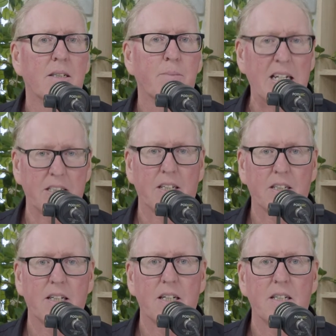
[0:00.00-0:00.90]

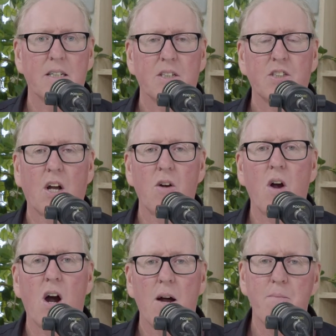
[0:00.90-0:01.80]
basically. So
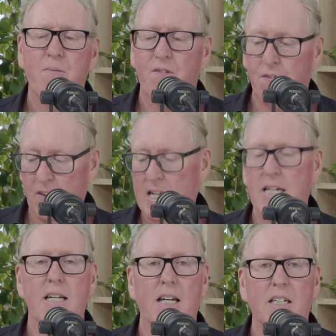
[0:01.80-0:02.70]
I'm
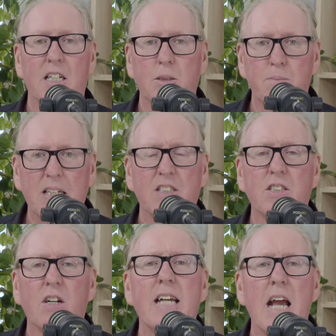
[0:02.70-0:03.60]
feeding it as much
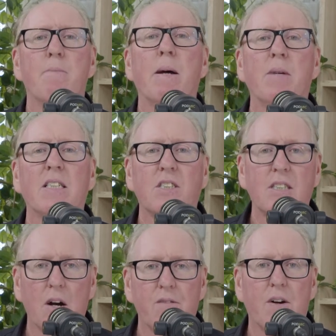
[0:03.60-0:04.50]
as I can about
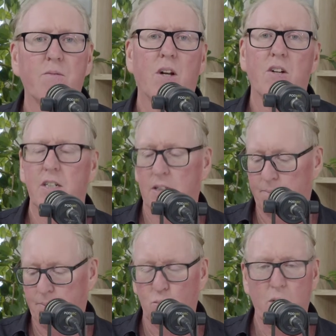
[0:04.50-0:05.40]
myself. I've loaded in
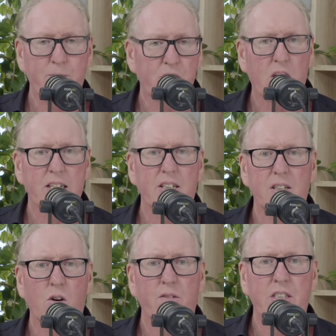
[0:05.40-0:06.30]
my website in
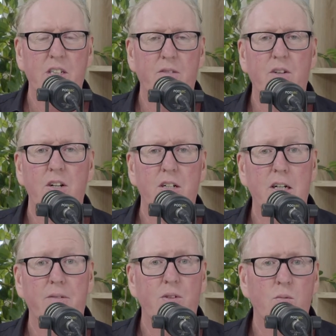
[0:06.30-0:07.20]
there. Obviously, I've loaded
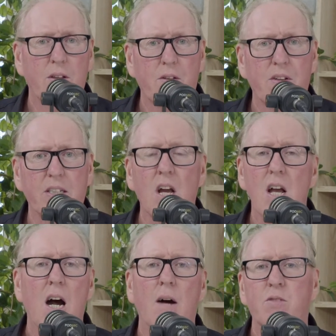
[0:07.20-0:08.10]
in a few other things.
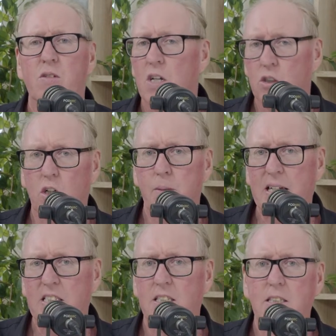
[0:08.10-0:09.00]
I've talked
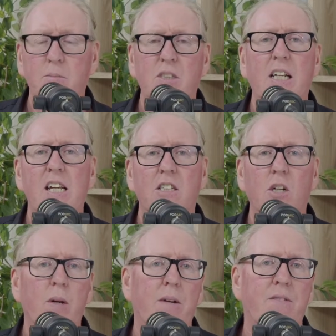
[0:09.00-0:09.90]
about systems thinking,
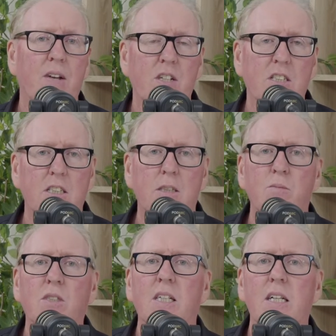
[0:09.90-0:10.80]
so I went and found the
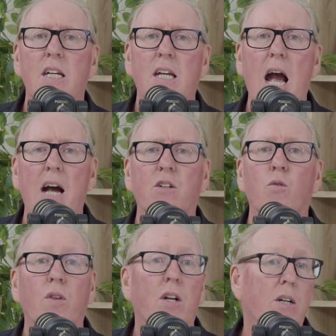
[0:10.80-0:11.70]
systems thinking
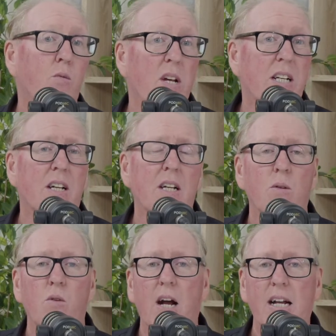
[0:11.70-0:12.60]
article that I'd read
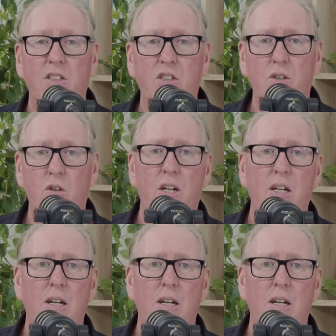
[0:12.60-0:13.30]
where I understood